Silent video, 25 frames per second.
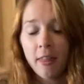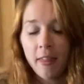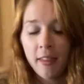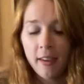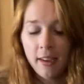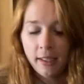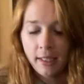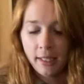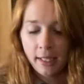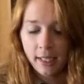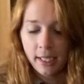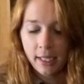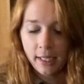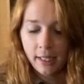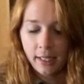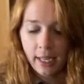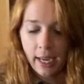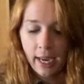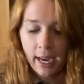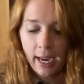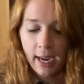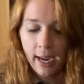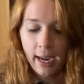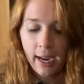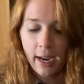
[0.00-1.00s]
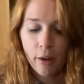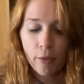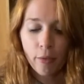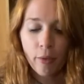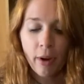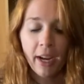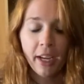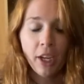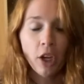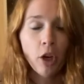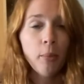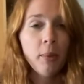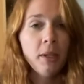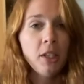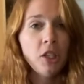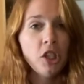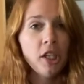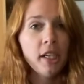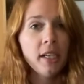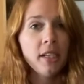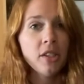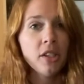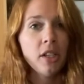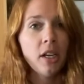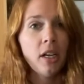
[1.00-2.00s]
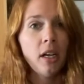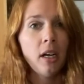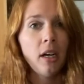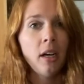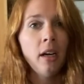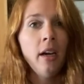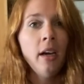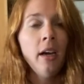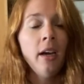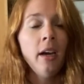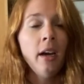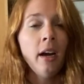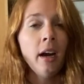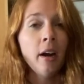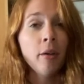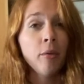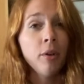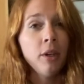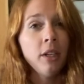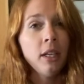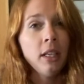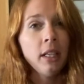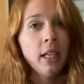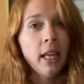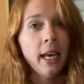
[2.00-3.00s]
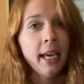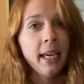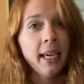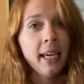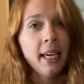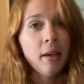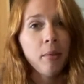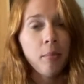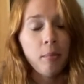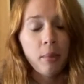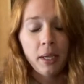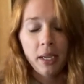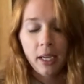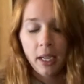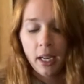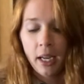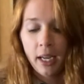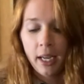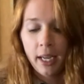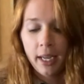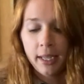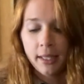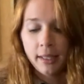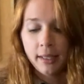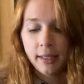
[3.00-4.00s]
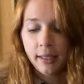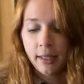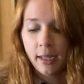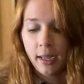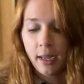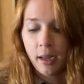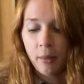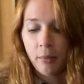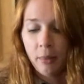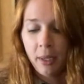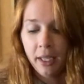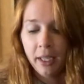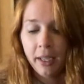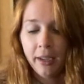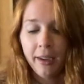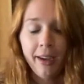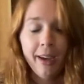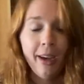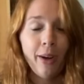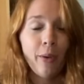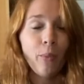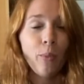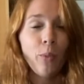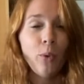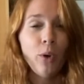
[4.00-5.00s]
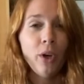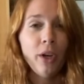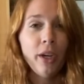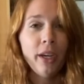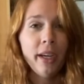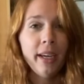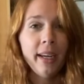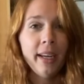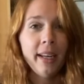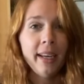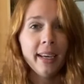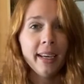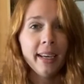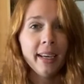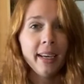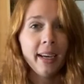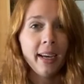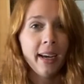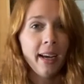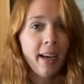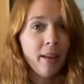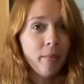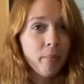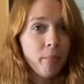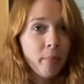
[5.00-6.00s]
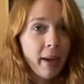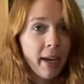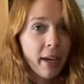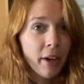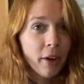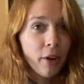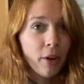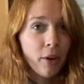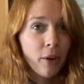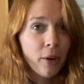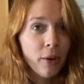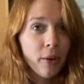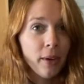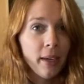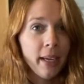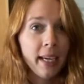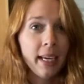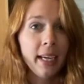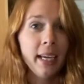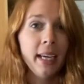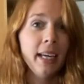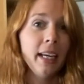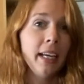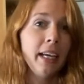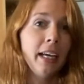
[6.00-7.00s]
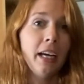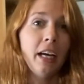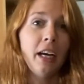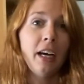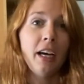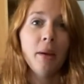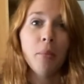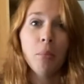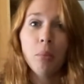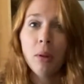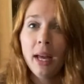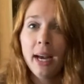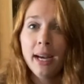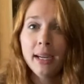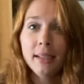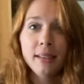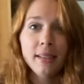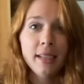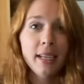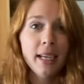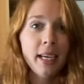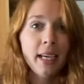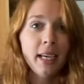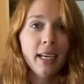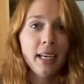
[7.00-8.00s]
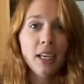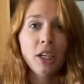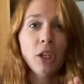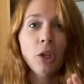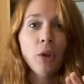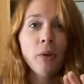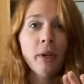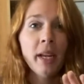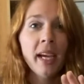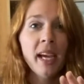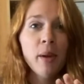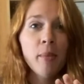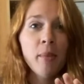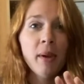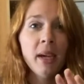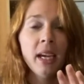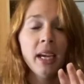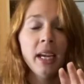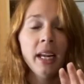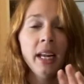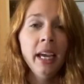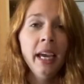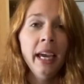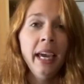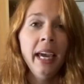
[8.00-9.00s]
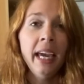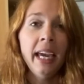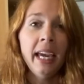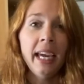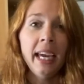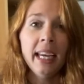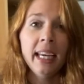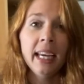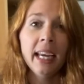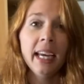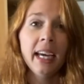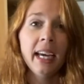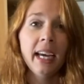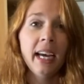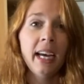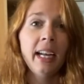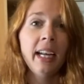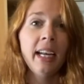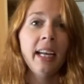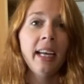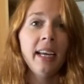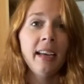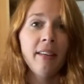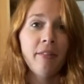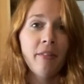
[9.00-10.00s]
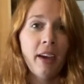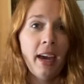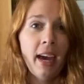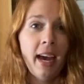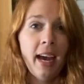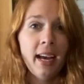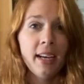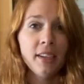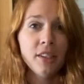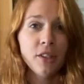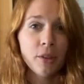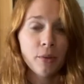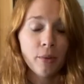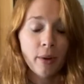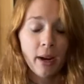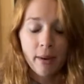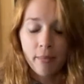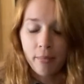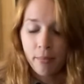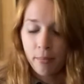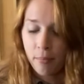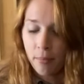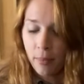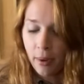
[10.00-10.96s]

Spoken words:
This is a Ryobi jigsaw. I really like it because it can cut wood, it can cut metal, it can cut plastic, you name it. It can cut it if it has the right